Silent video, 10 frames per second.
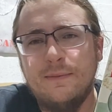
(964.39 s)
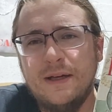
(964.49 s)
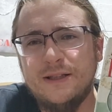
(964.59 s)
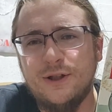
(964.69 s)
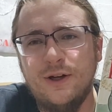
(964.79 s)

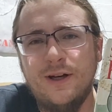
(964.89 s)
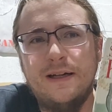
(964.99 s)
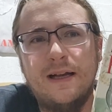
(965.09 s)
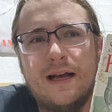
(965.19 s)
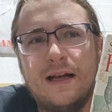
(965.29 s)
It's
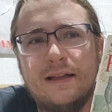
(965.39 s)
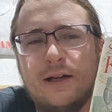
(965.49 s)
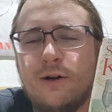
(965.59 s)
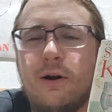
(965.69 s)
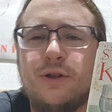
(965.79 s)
good.
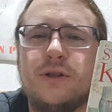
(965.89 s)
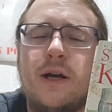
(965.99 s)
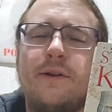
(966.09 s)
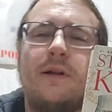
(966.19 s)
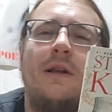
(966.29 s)
There are just
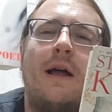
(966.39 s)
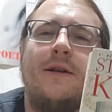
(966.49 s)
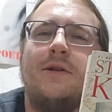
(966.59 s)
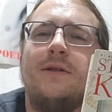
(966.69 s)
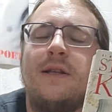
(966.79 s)
other
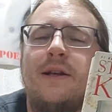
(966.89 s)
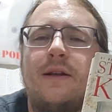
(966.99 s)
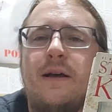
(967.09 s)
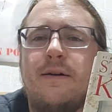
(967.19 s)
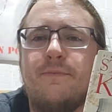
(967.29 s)
collections
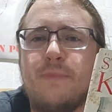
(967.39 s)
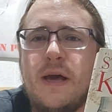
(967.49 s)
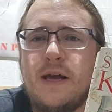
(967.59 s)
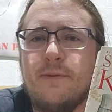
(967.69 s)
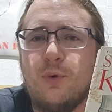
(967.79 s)
that have
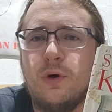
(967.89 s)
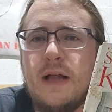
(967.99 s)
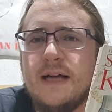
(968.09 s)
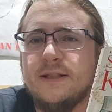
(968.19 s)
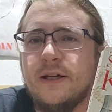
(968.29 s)
made a more
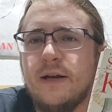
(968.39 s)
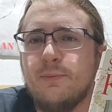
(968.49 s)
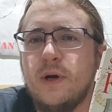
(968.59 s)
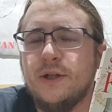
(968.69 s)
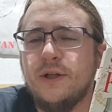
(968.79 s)
lasting
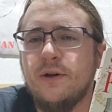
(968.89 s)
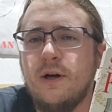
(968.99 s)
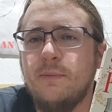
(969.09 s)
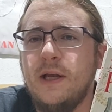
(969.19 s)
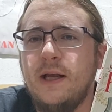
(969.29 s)
impression
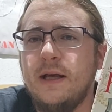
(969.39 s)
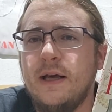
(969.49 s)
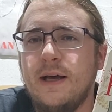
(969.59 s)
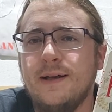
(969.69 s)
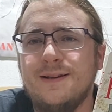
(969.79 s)
on me,
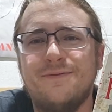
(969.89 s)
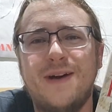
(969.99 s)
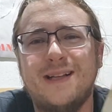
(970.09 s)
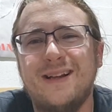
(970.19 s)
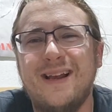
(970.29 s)
and the
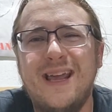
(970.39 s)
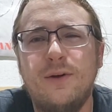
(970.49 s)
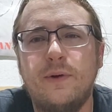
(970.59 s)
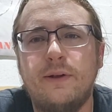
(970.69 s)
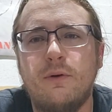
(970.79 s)
fact that I
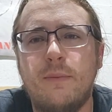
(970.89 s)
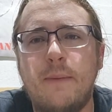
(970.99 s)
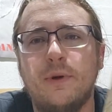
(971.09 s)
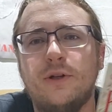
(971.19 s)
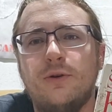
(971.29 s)
can't really
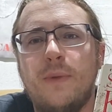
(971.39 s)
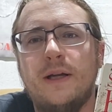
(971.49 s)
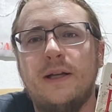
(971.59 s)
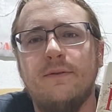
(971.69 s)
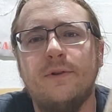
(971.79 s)
remember too
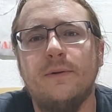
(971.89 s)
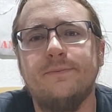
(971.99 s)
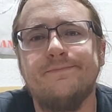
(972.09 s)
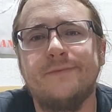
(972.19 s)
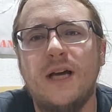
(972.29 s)
many of
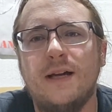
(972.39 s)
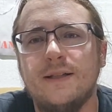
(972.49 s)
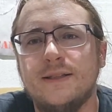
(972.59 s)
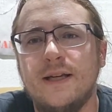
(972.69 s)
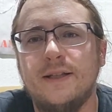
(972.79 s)
them kind
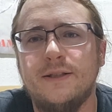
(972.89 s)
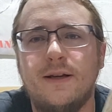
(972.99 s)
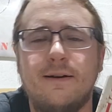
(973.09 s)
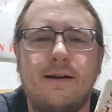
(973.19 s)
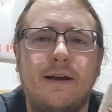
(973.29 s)
of says,
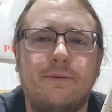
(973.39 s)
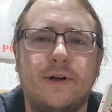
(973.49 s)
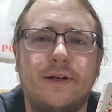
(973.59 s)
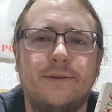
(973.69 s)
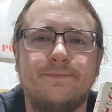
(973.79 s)
all right,
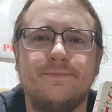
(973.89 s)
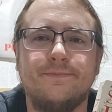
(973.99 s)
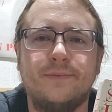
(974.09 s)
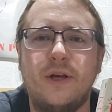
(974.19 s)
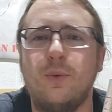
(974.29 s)
well,
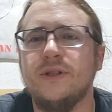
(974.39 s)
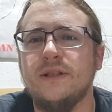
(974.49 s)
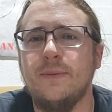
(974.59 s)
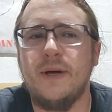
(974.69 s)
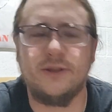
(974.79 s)
it
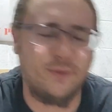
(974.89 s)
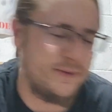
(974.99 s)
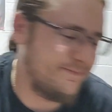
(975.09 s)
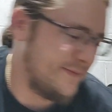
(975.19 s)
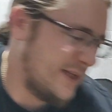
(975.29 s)
wasn't the best
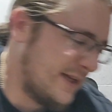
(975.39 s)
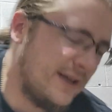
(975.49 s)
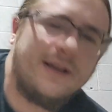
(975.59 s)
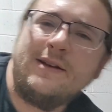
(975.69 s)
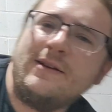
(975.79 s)
one.
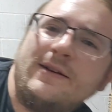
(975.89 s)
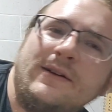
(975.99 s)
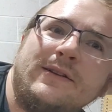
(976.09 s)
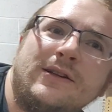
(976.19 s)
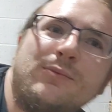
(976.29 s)

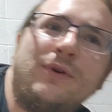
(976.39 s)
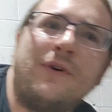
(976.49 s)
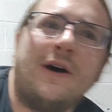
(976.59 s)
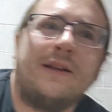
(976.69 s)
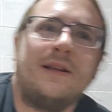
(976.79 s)
To move
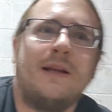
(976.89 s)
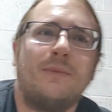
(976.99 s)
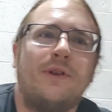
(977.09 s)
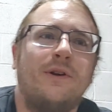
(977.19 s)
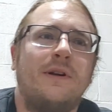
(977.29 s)
on,
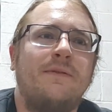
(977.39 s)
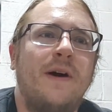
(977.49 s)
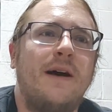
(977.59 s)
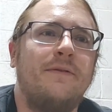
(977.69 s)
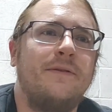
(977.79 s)
number
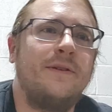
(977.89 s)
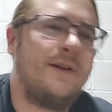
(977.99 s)
35.